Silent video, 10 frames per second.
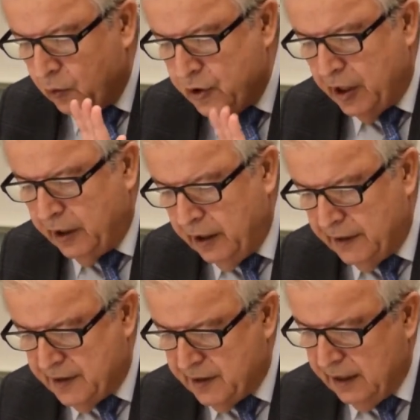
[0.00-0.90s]

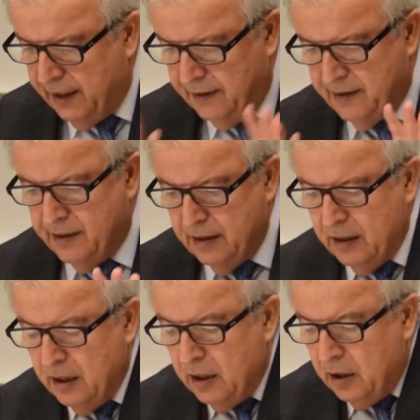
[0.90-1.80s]
Gujarat states.
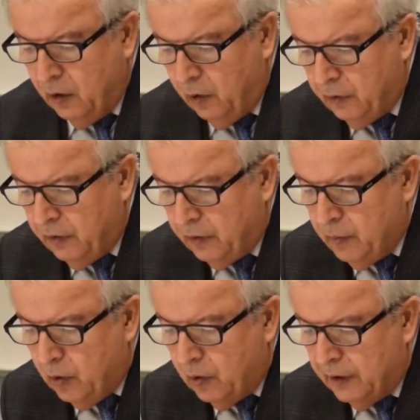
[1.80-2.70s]
Also,
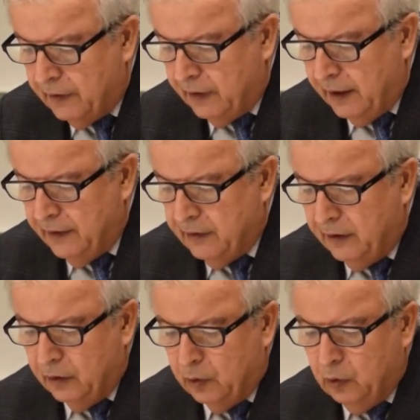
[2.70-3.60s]
smaller
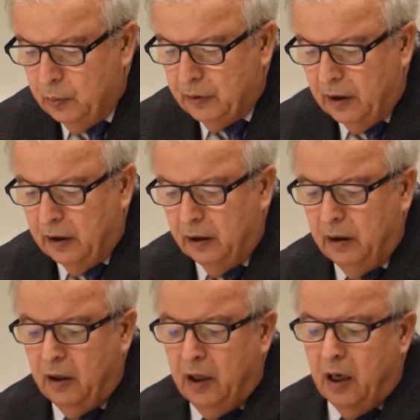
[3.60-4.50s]
Zoroastrian groups are
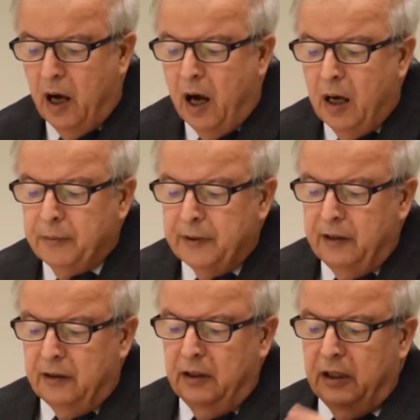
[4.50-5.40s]

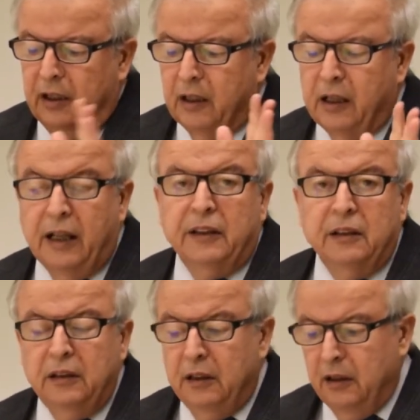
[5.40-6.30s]
operating in
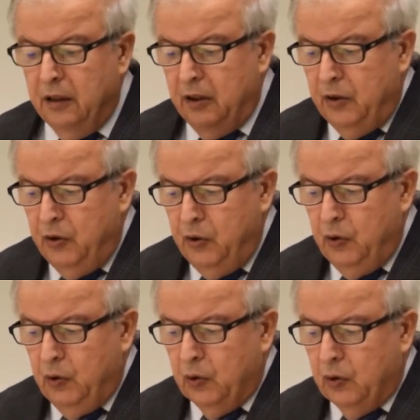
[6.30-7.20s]
London, New
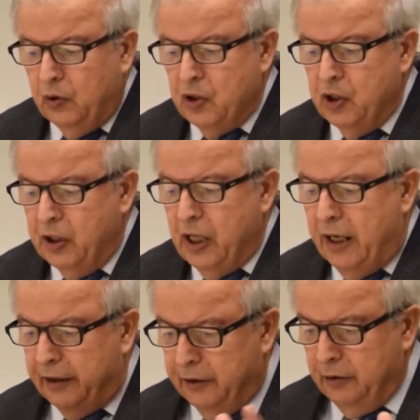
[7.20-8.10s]
York,
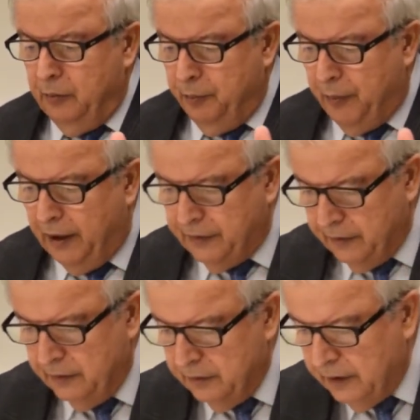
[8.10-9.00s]
Chicago,
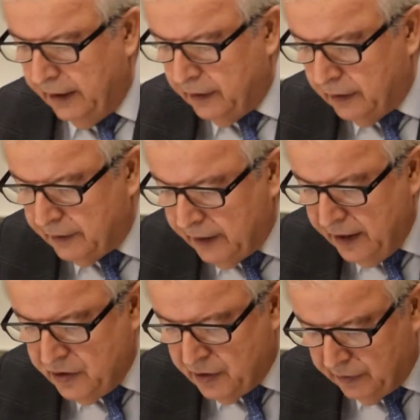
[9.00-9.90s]
Boston, and Los
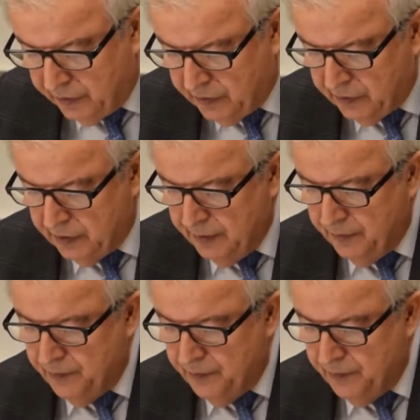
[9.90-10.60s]
Angeles.